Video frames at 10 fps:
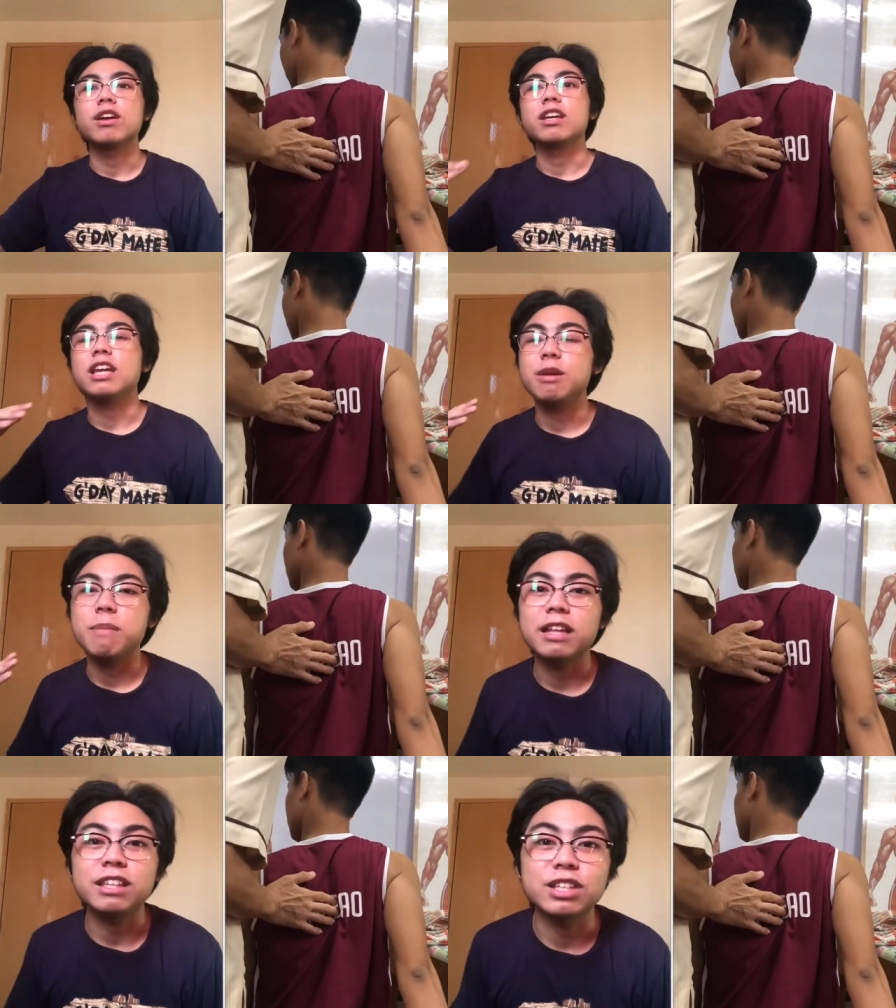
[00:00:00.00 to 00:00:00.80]

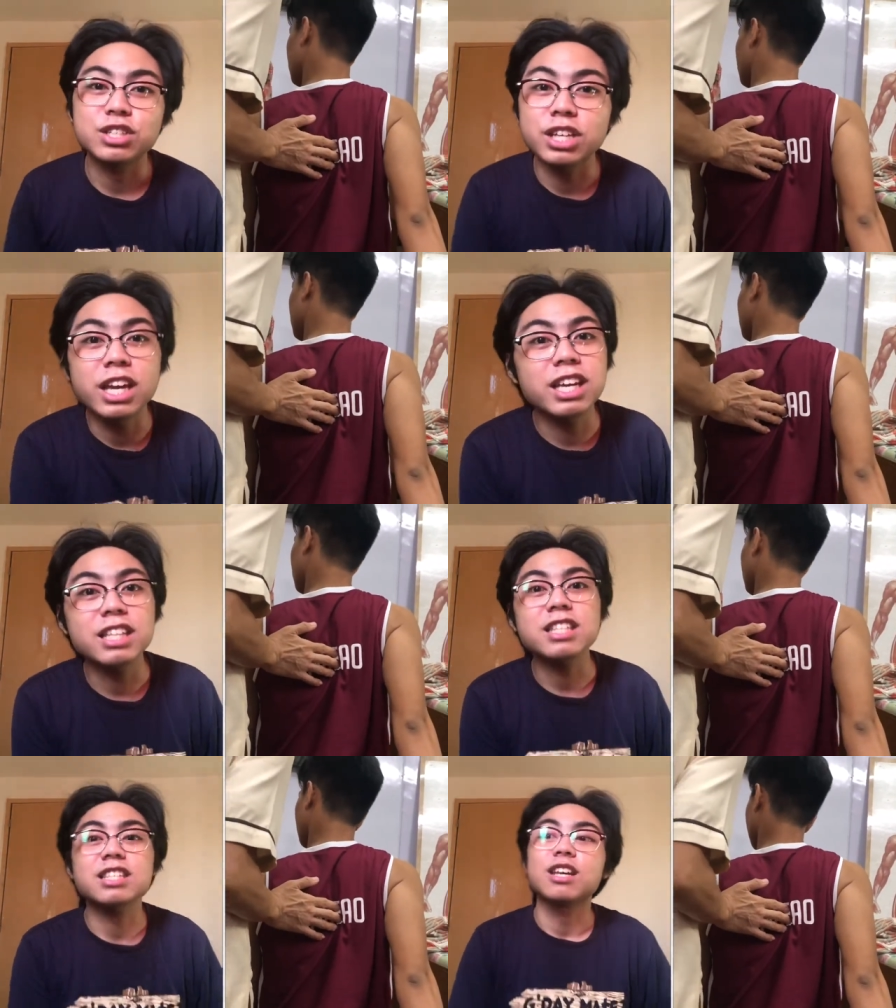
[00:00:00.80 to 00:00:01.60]
kinematic
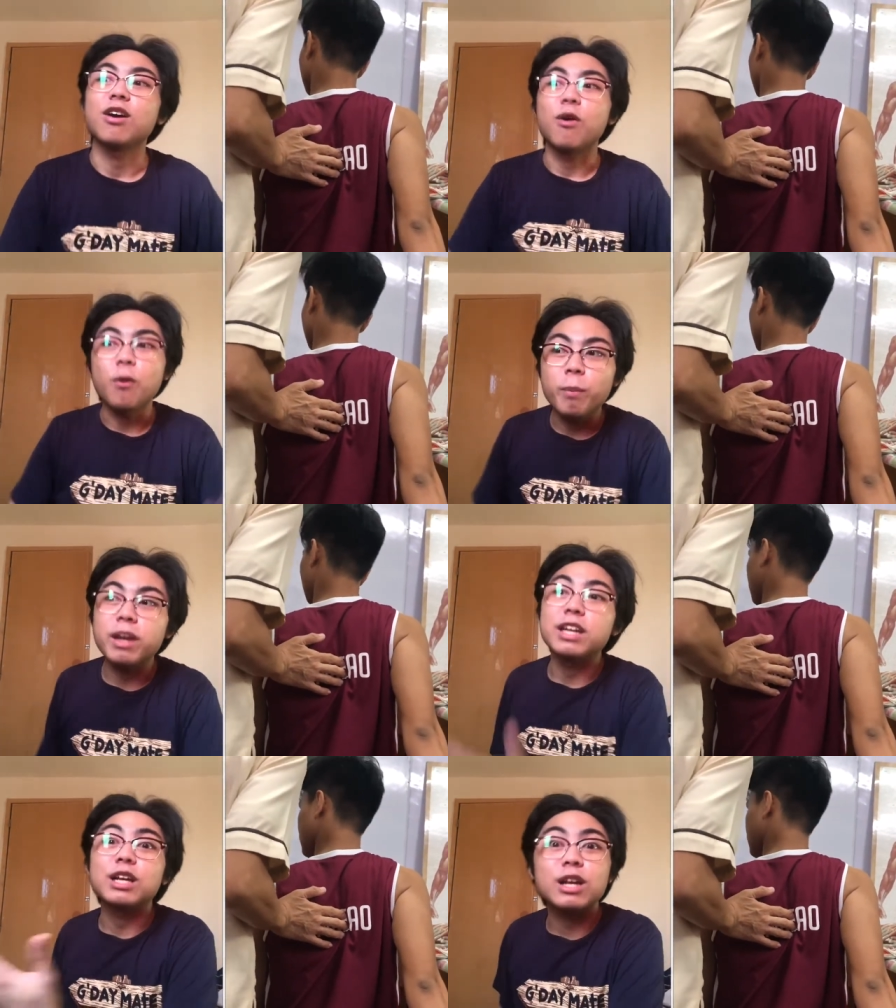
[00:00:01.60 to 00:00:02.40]
chains,
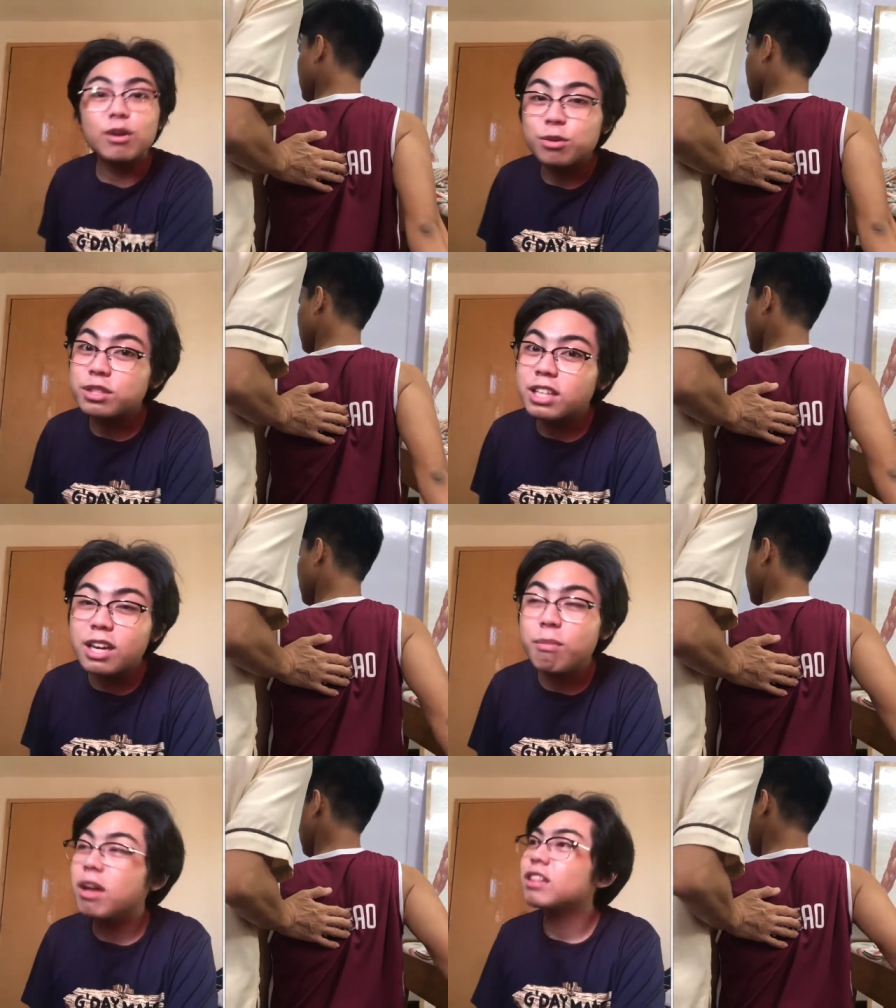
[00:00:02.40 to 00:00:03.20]
open and closed
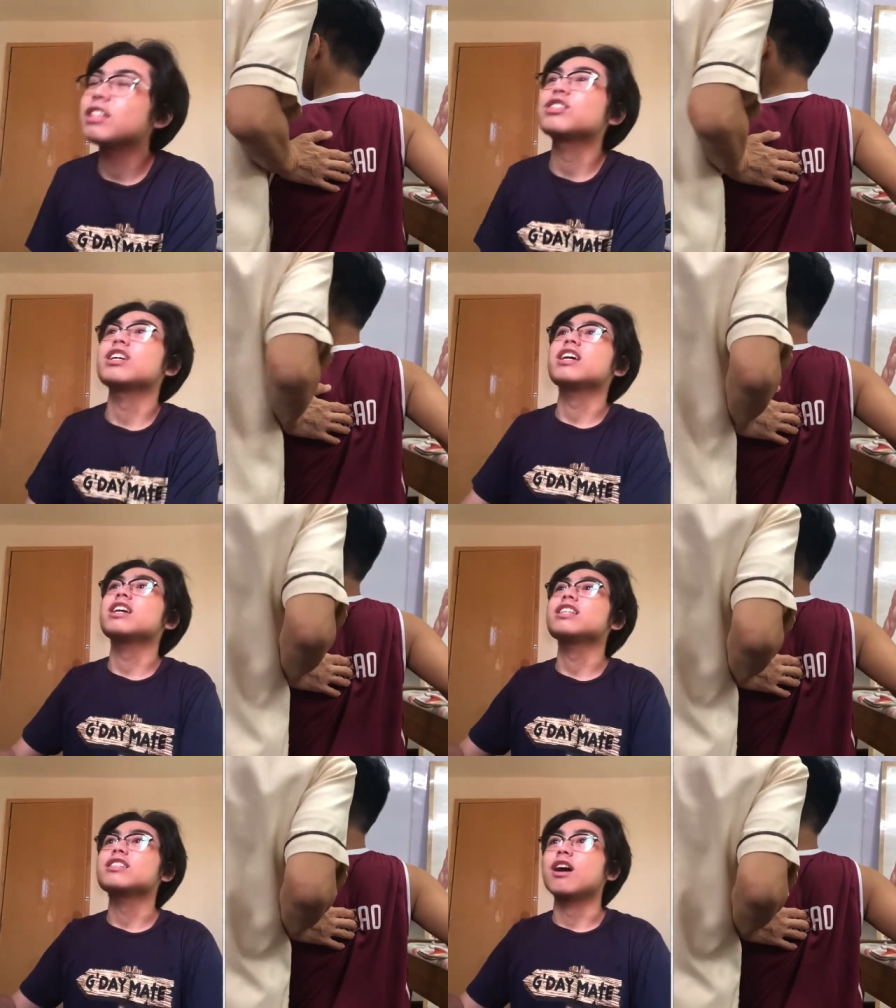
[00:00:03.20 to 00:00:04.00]
kinematic
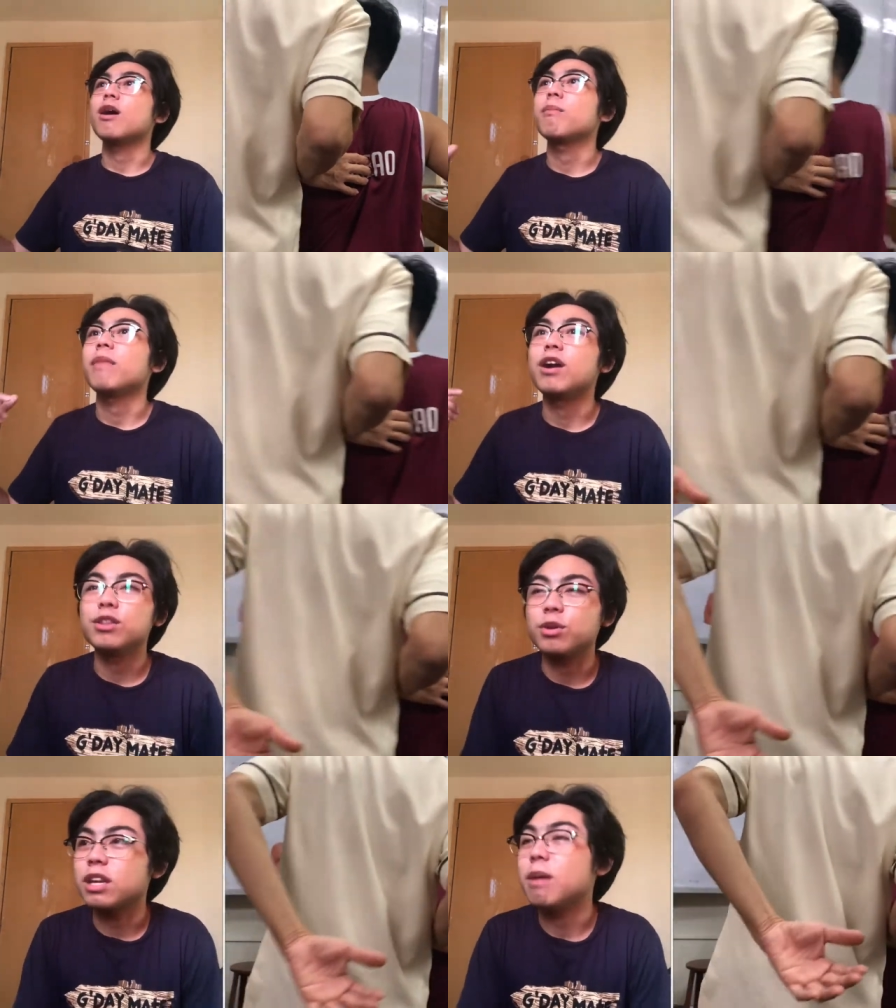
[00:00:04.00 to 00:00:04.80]
chains, um,
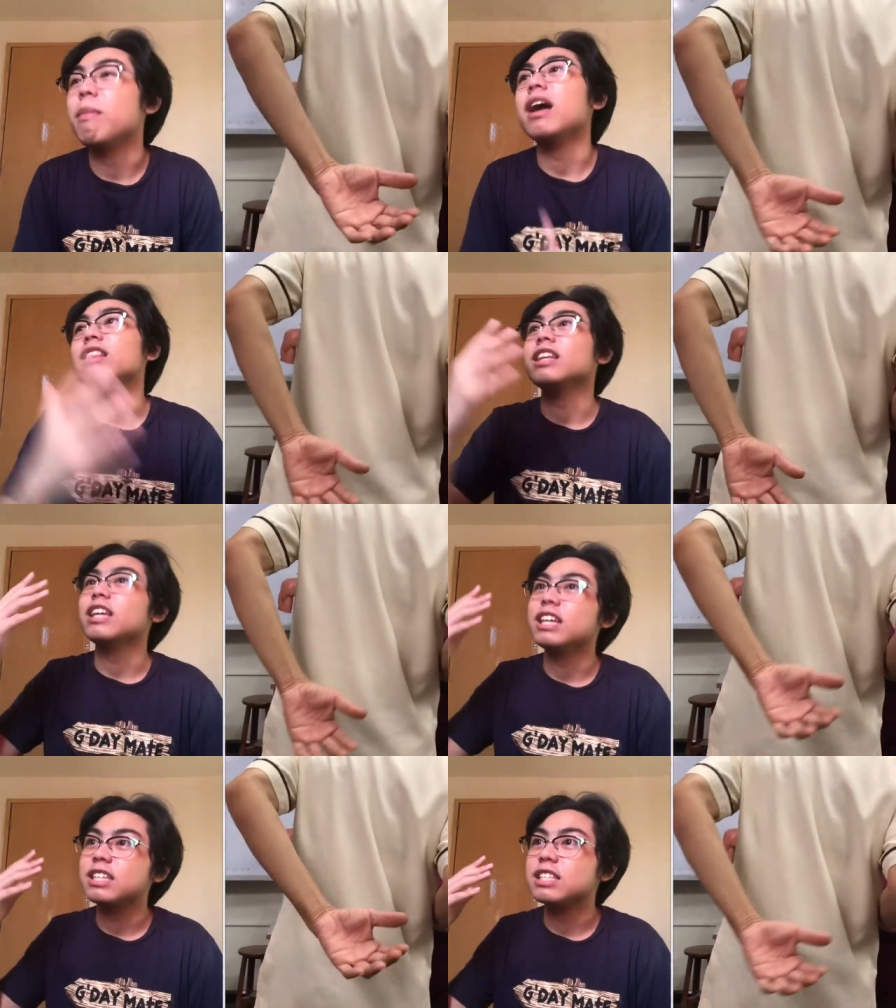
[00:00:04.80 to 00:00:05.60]

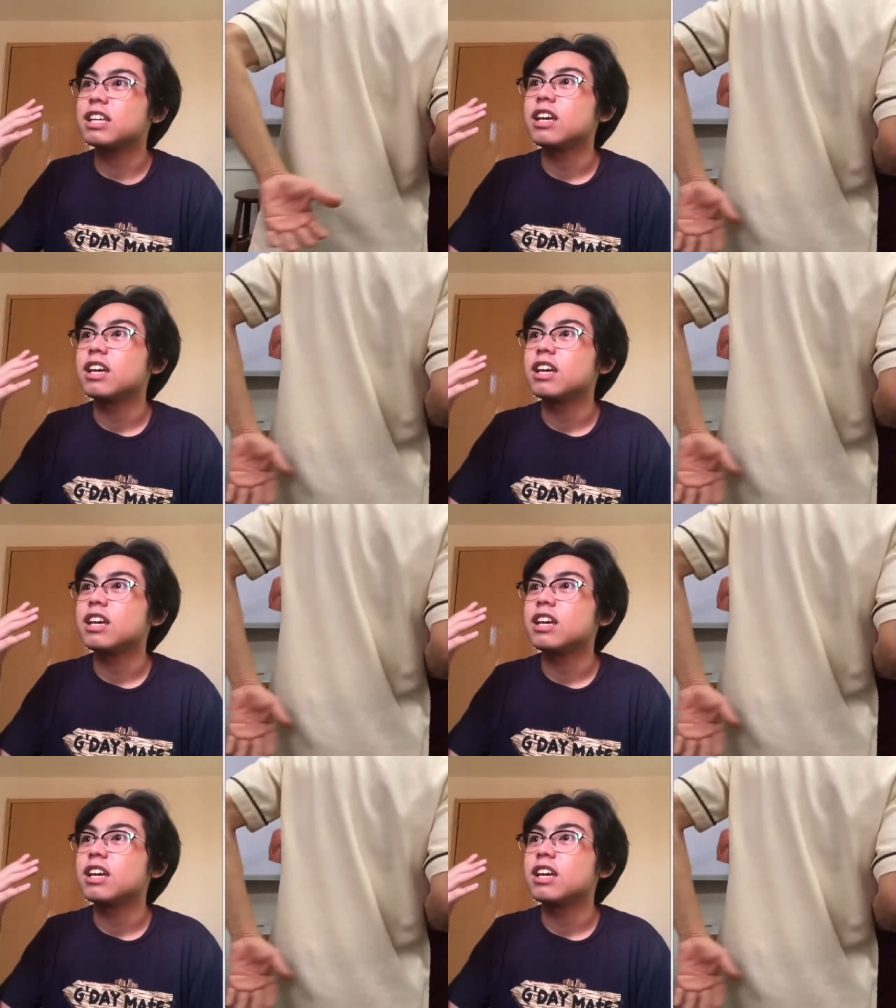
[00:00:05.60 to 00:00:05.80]
arthrokinematics,